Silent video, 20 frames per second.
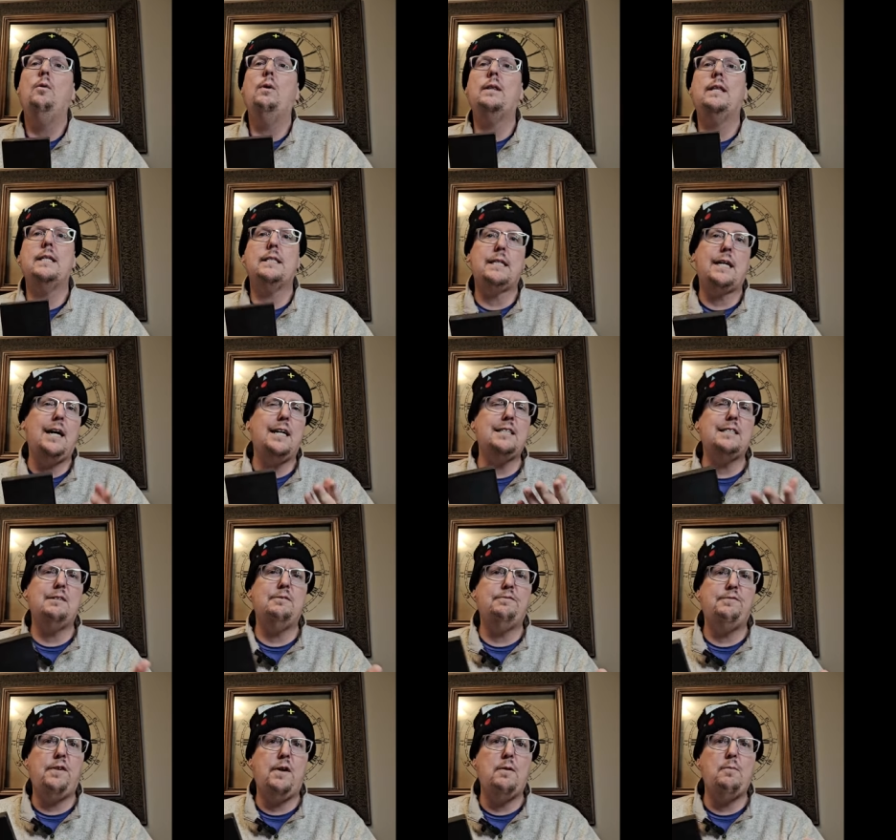With its
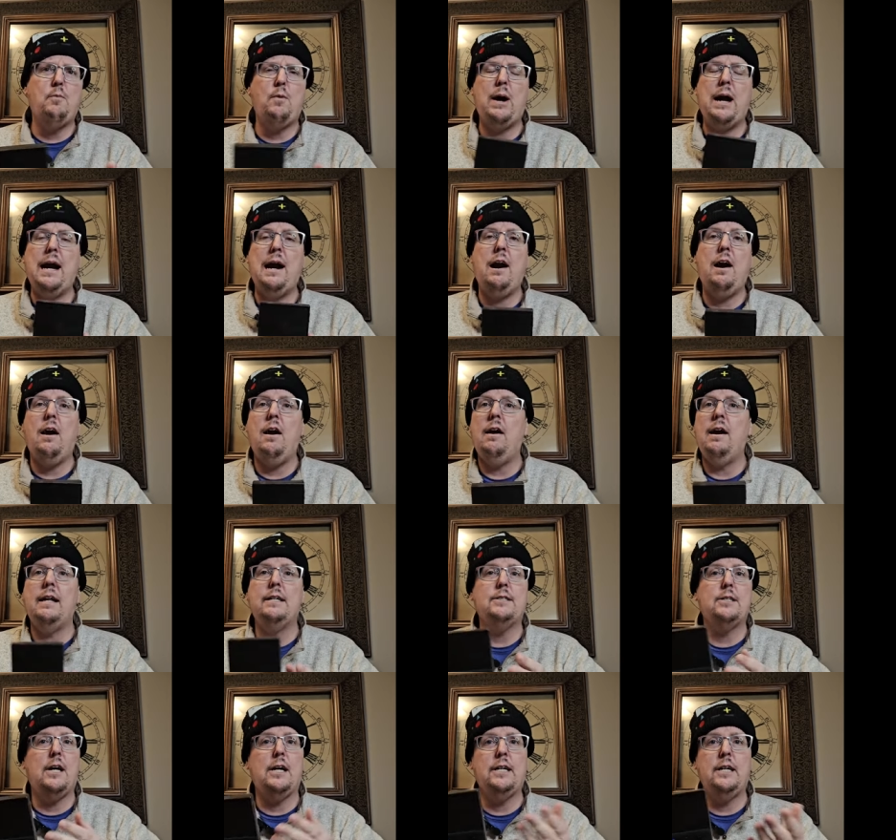custom firmware,
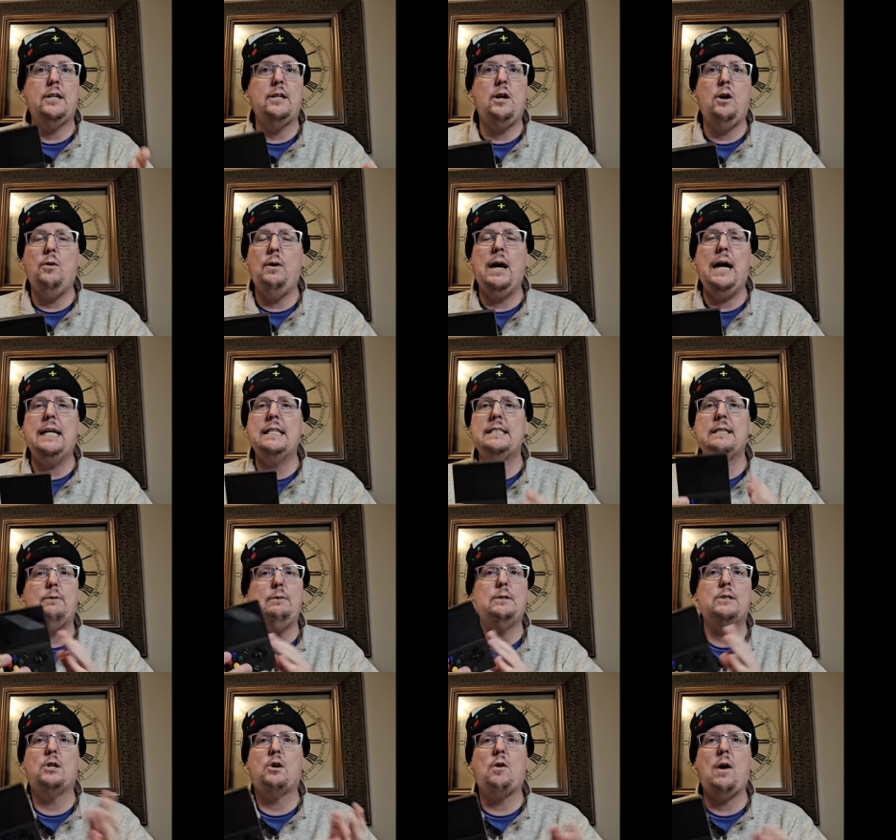its Onion OS, it
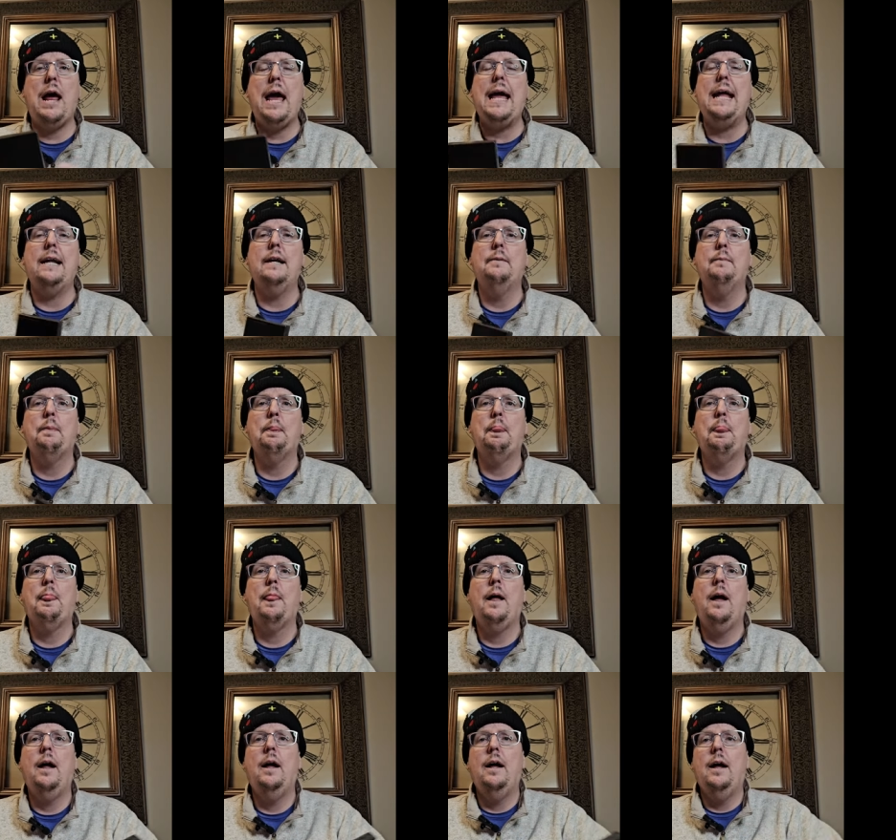was great.
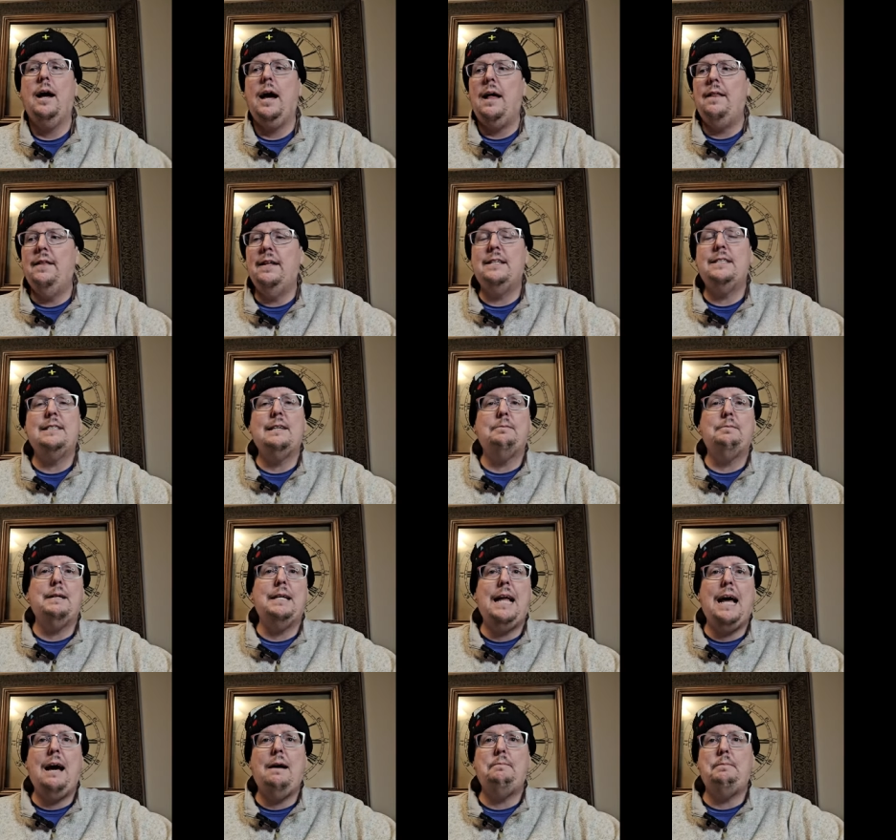And then
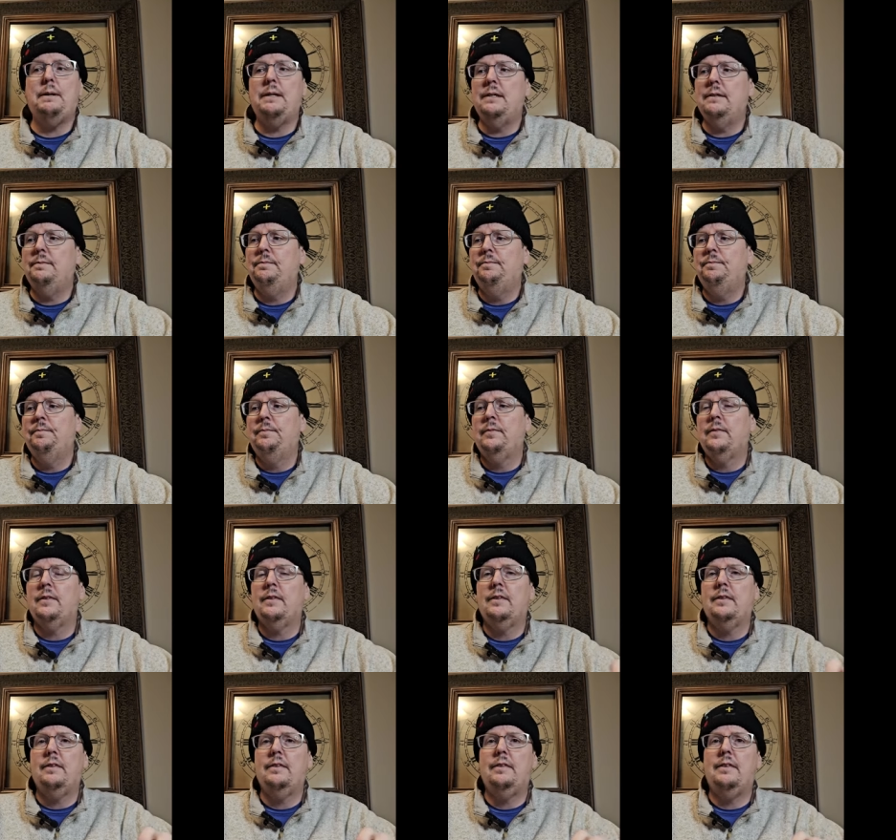something happened.
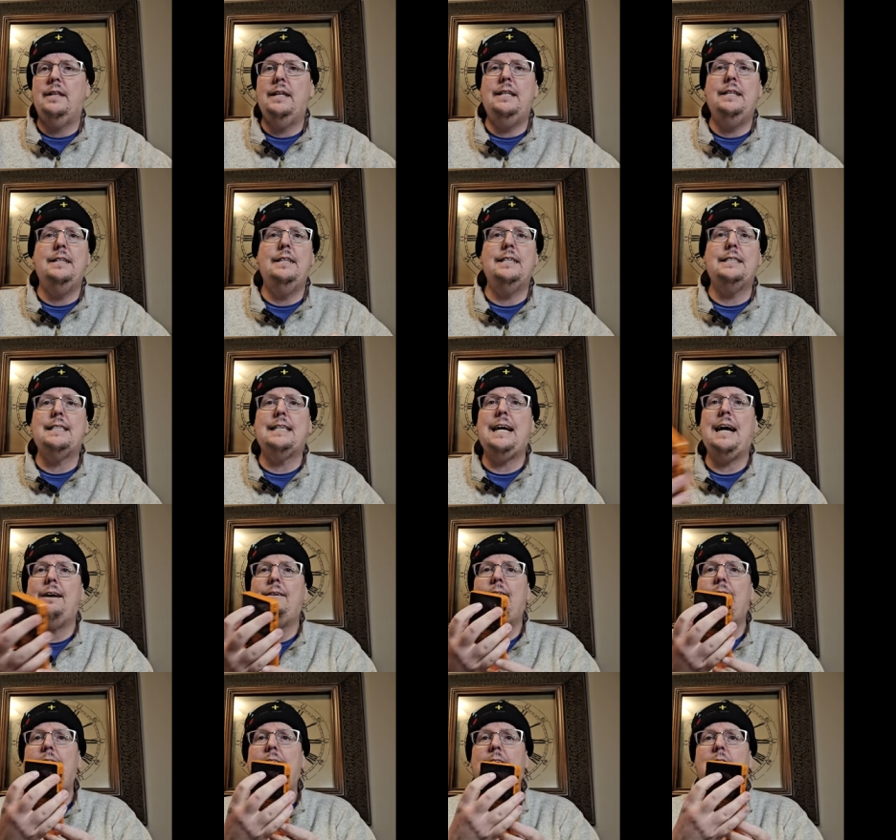Then this
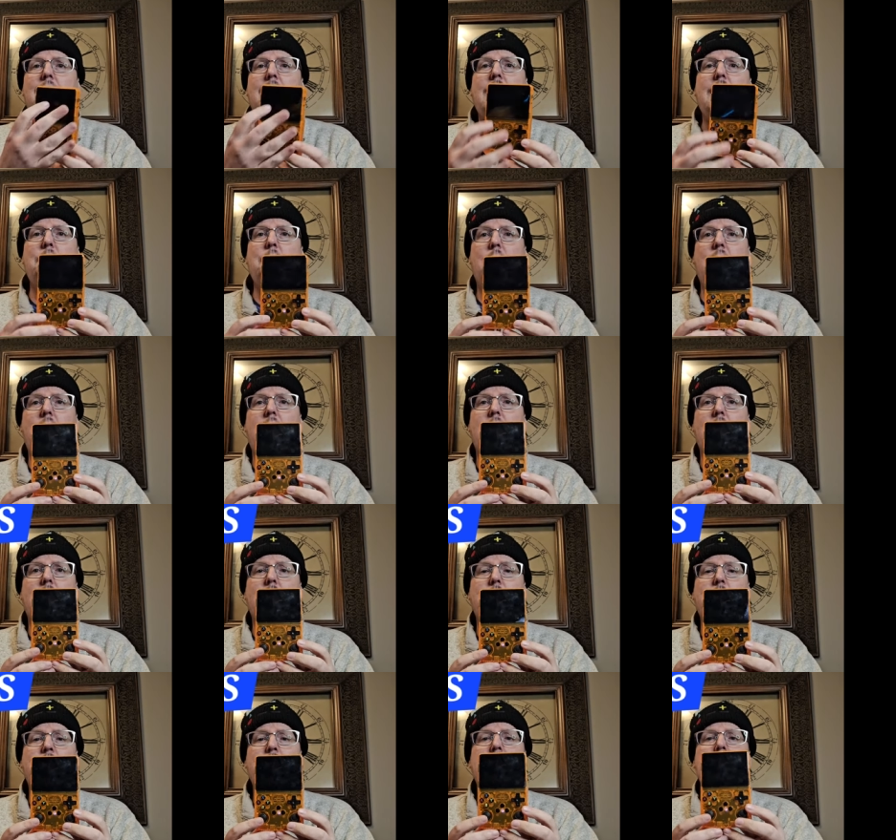guy right here came
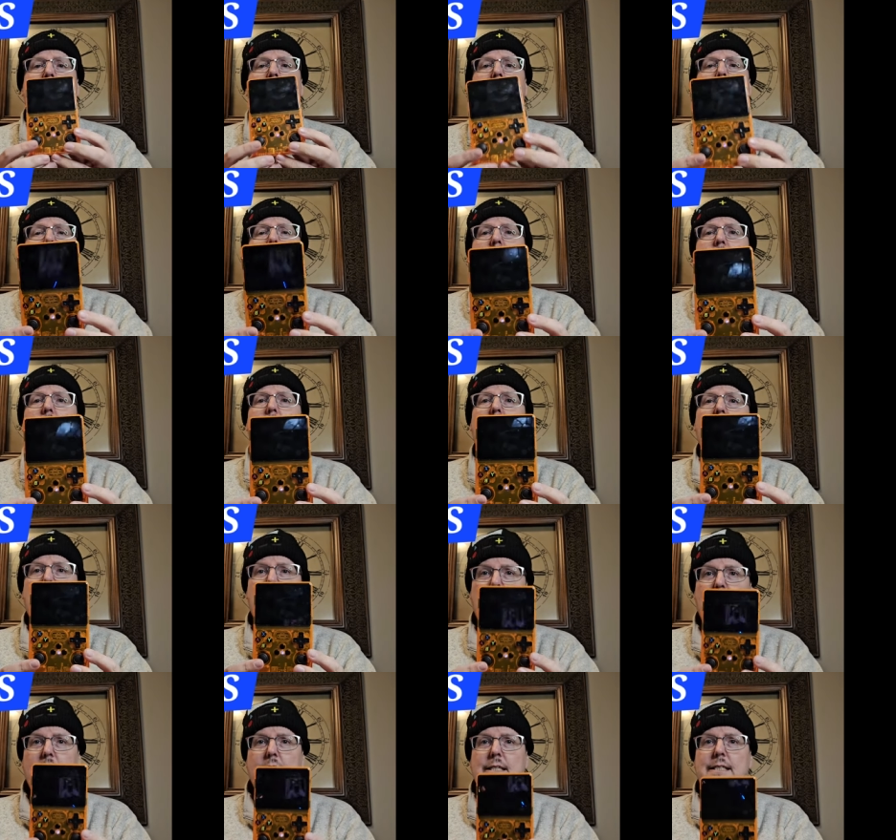along, the
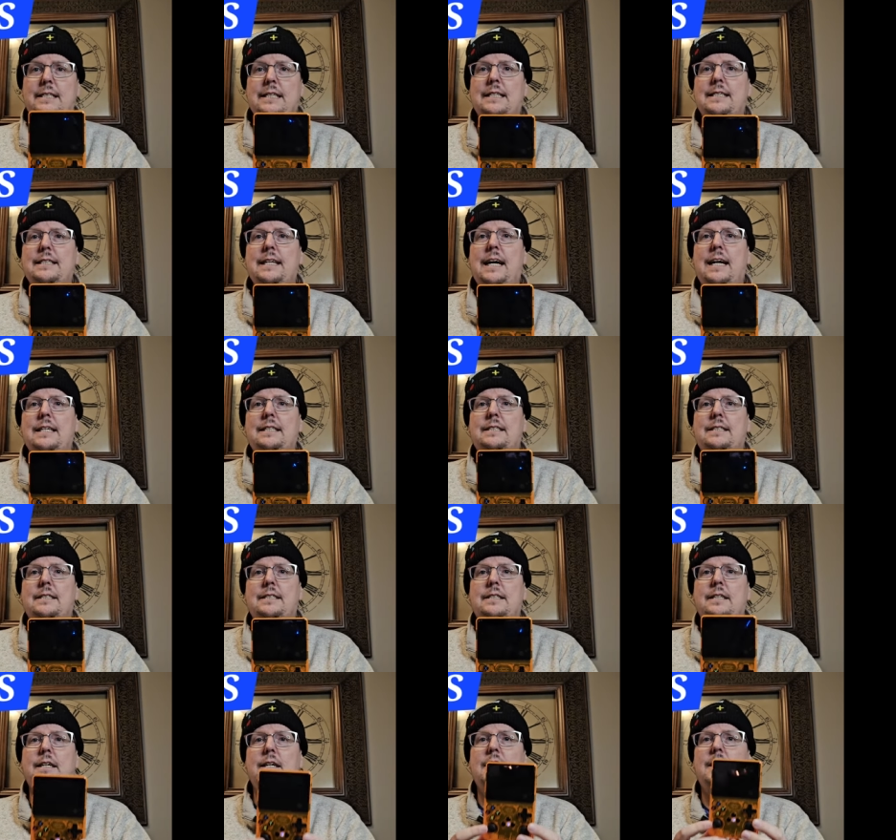
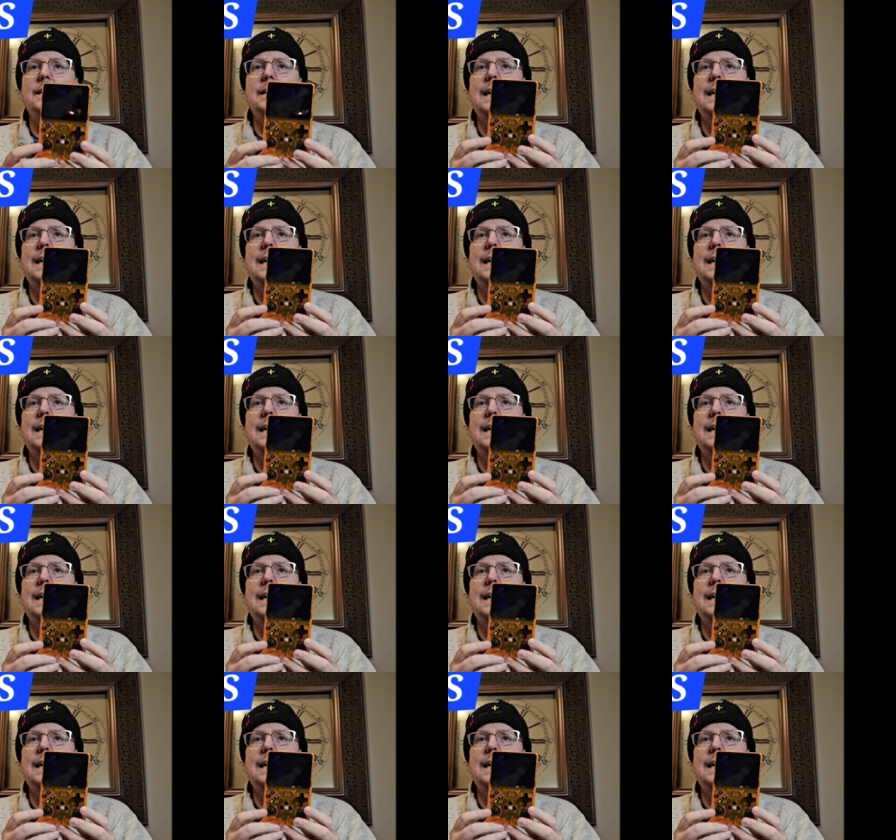R36S.